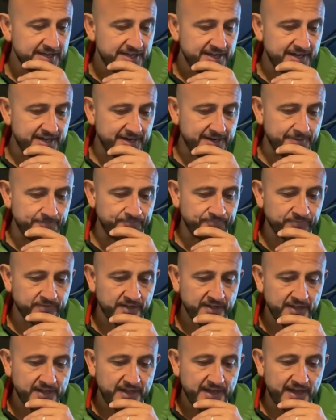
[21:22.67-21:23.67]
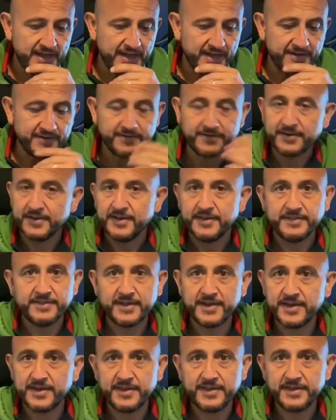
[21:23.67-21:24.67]
And
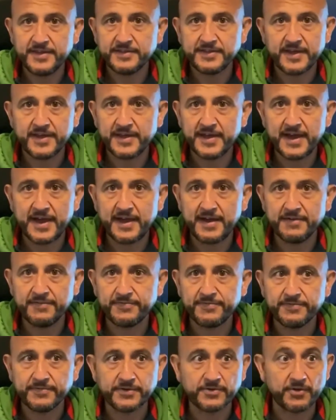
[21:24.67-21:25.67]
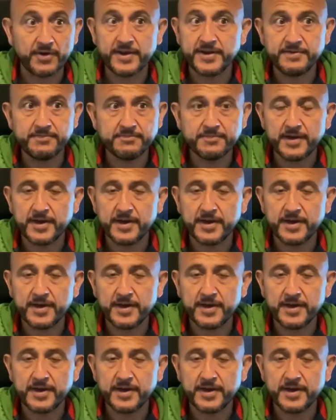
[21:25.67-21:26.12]
they have great